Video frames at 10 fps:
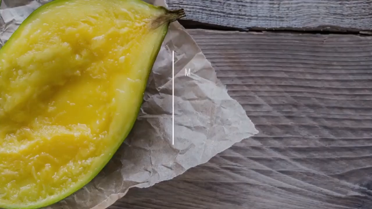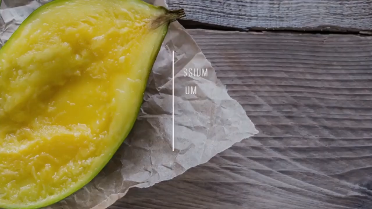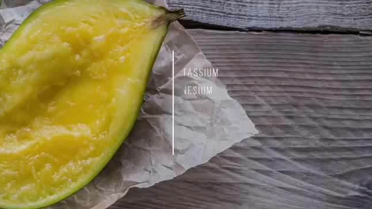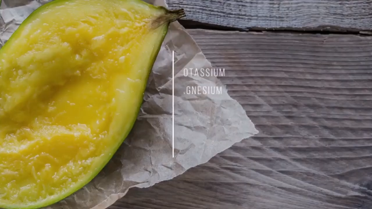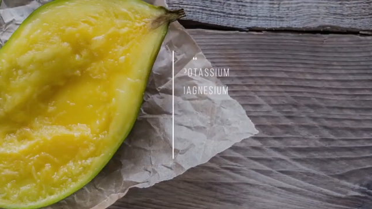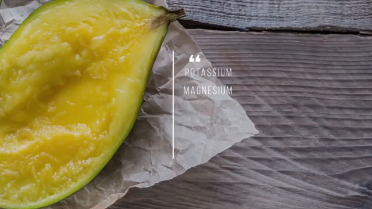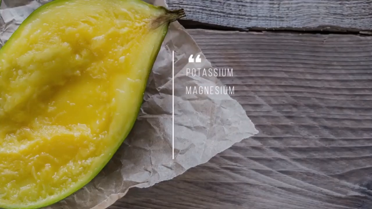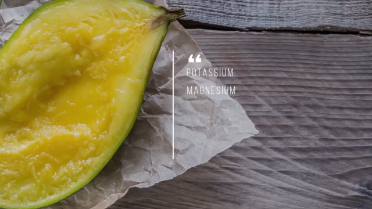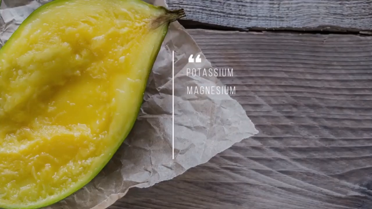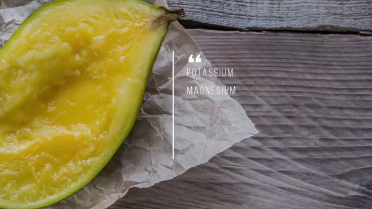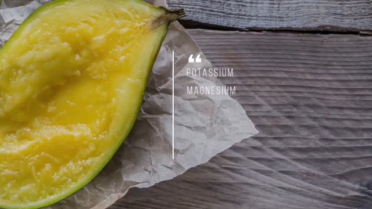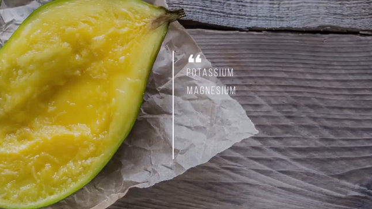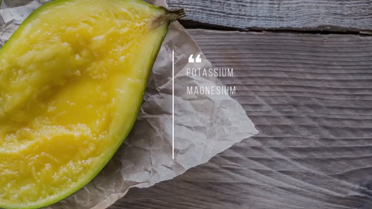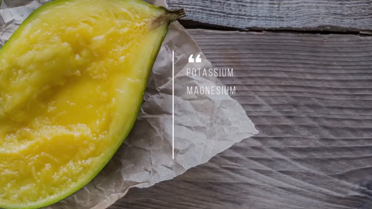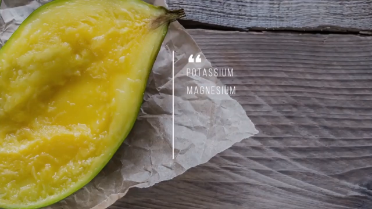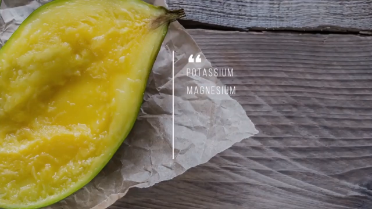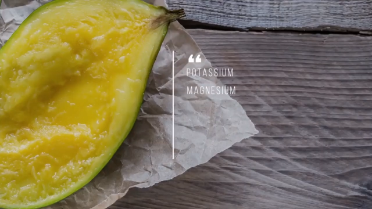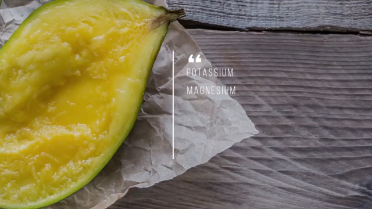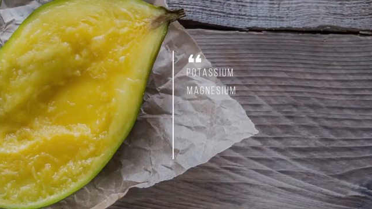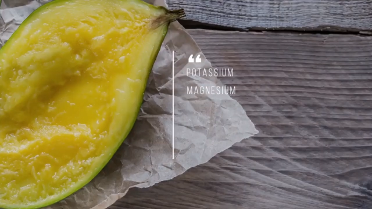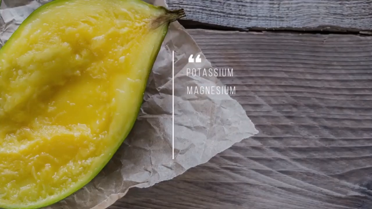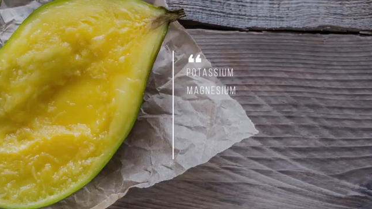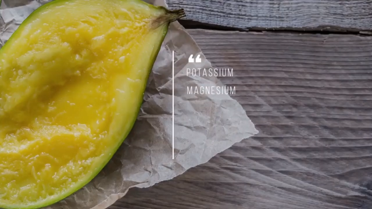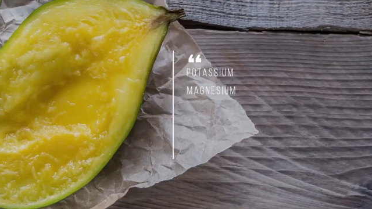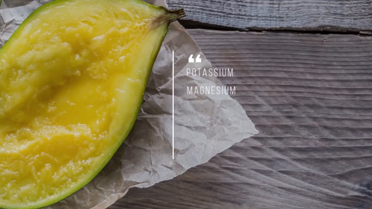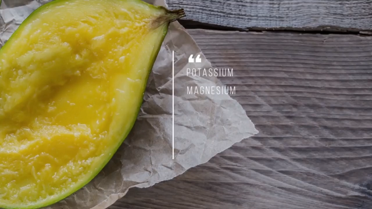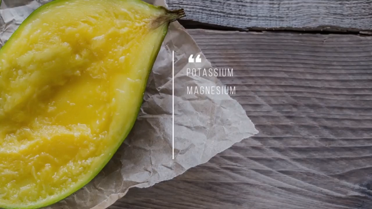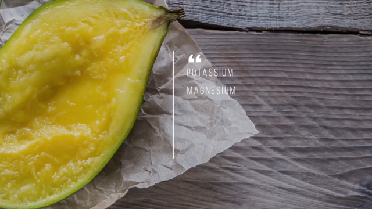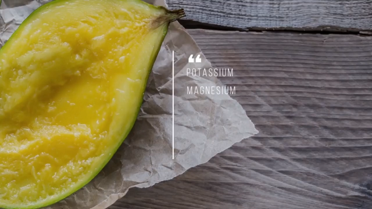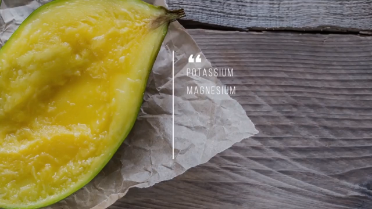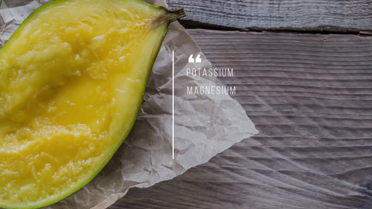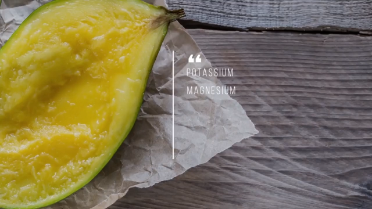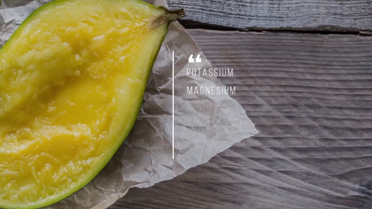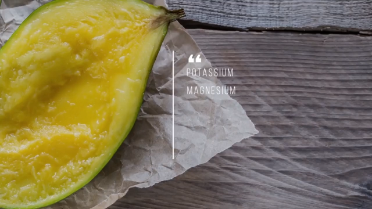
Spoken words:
(no speaker visible)